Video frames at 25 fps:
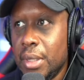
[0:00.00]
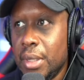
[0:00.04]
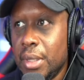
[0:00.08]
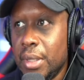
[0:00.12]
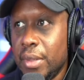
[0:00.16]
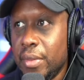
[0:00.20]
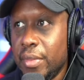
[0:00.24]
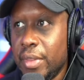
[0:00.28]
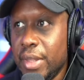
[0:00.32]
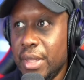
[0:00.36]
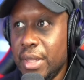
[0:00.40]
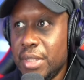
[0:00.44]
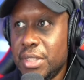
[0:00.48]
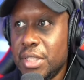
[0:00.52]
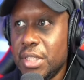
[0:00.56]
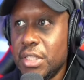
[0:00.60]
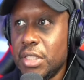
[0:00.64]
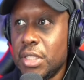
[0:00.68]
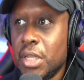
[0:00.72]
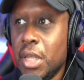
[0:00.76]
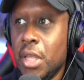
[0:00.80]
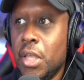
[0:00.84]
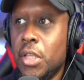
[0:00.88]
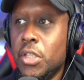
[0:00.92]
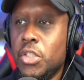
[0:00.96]
This
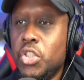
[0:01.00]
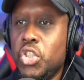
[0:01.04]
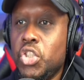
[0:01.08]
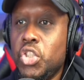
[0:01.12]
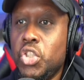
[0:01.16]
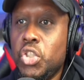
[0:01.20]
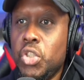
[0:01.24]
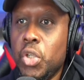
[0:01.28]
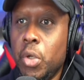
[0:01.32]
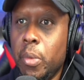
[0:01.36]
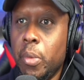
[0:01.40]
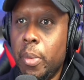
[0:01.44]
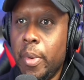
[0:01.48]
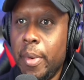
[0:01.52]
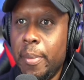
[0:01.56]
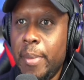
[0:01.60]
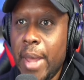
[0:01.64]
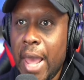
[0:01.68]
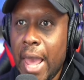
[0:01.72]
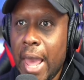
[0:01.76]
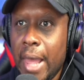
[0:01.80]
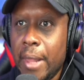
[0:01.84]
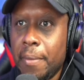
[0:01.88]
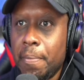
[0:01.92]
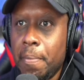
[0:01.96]
is super
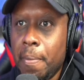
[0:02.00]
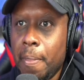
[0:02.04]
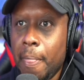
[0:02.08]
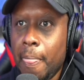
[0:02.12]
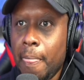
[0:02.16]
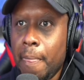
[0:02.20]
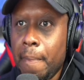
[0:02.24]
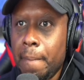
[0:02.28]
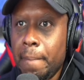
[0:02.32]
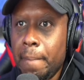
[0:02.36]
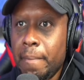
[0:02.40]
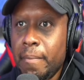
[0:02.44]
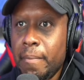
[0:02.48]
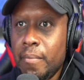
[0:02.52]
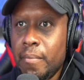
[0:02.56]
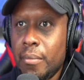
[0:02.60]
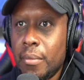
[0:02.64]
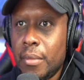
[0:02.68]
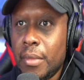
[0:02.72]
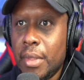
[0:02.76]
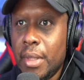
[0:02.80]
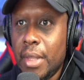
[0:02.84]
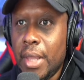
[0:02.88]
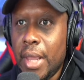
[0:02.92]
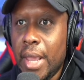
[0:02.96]
bad.
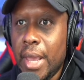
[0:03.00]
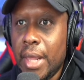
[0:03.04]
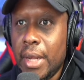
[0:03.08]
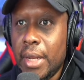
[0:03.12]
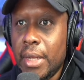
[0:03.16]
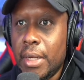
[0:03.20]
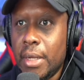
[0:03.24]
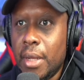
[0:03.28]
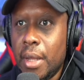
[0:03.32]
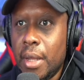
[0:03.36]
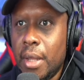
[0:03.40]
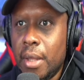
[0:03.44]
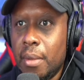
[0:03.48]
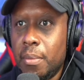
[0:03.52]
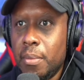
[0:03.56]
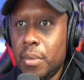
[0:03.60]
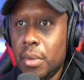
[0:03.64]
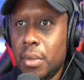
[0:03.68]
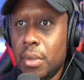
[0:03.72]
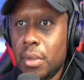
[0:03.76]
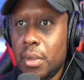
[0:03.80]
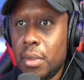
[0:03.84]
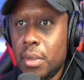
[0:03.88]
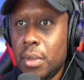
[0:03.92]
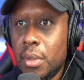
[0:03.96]
And in
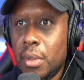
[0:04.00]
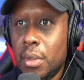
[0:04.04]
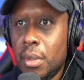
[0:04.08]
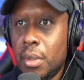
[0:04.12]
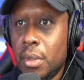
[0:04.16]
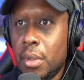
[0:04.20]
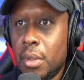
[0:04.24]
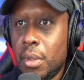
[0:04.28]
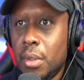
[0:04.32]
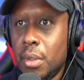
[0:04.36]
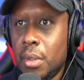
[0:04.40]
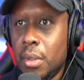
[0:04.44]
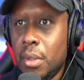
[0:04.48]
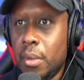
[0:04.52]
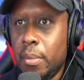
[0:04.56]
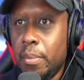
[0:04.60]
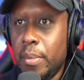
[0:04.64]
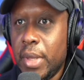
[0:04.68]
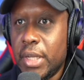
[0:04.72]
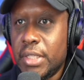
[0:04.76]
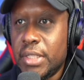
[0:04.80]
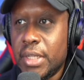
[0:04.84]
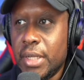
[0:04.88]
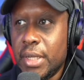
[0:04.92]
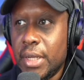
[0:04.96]

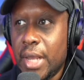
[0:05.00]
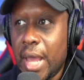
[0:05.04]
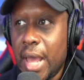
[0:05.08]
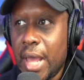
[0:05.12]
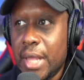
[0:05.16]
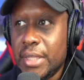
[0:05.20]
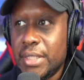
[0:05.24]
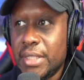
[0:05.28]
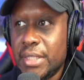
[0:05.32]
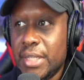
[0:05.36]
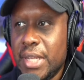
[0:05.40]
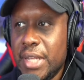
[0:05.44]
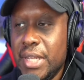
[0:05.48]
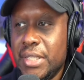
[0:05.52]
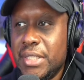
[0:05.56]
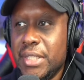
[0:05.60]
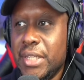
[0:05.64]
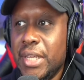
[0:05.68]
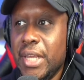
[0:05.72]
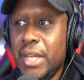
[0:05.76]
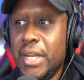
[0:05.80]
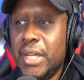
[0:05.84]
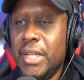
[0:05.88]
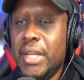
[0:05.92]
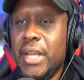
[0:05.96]
Michigan, guys, it's
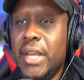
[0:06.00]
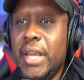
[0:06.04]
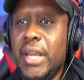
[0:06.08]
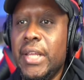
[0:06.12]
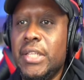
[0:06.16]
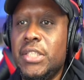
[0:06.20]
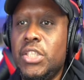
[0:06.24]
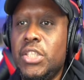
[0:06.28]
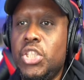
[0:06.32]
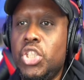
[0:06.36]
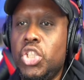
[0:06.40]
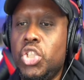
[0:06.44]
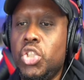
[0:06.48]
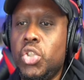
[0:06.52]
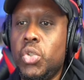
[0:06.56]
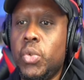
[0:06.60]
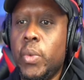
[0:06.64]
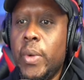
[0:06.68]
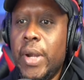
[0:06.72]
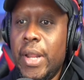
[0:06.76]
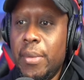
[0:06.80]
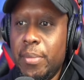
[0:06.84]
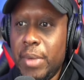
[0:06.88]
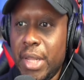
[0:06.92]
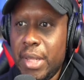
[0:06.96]
getting
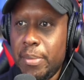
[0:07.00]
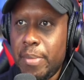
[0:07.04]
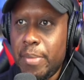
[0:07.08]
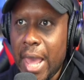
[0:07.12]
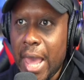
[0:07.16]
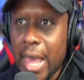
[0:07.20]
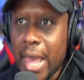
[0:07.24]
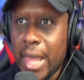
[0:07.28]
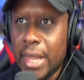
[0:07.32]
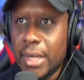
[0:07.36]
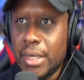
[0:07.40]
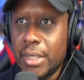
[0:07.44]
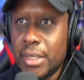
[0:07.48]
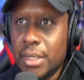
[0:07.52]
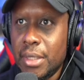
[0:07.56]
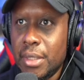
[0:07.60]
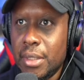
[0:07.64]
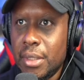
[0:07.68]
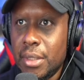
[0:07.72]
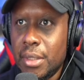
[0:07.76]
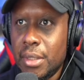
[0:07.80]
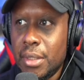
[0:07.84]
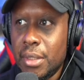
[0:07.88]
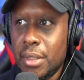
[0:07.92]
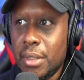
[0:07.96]
extremely bad
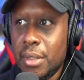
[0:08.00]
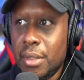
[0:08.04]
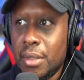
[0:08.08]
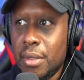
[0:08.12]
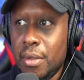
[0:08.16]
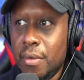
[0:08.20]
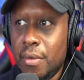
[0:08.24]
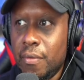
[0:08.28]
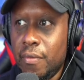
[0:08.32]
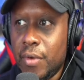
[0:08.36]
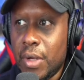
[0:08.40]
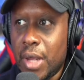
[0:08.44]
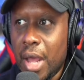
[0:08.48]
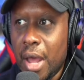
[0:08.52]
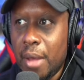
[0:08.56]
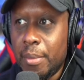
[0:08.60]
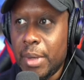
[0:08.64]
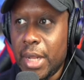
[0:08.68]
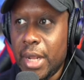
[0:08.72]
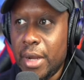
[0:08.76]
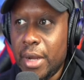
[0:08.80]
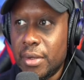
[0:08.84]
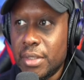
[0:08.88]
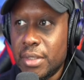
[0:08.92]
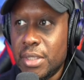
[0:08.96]
for
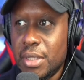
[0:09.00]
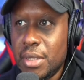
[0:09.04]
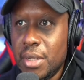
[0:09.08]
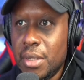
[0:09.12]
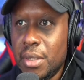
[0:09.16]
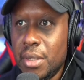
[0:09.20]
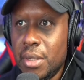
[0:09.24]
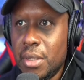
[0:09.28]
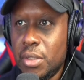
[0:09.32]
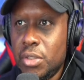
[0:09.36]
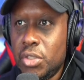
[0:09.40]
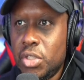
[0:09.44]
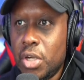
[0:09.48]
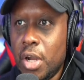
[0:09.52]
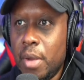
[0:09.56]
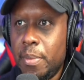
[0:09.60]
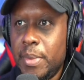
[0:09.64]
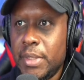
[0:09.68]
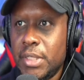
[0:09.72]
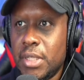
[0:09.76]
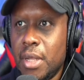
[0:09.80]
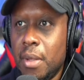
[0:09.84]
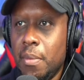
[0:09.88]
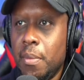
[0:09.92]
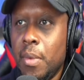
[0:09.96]
Kamala Harris. Trump
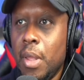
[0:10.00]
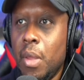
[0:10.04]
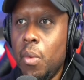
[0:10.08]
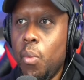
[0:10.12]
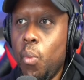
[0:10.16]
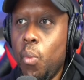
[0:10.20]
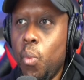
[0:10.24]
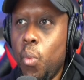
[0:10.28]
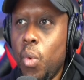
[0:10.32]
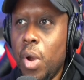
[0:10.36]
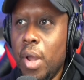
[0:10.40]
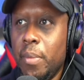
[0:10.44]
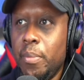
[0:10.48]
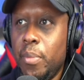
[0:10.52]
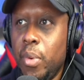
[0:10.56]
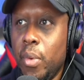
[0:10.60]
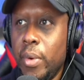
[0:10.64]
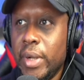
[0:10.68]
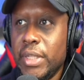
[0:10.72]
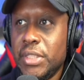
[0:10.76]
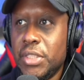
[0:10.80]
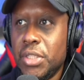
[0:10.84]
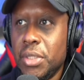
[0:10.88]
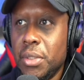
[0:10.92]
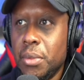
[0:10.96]
is up
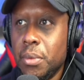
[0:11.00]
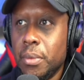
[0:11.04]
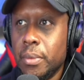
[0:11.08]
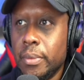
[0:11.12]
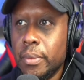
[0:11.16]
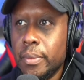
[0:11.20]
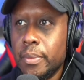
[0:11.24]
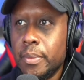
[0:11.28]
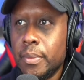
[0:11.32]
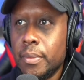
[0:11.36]
1.2.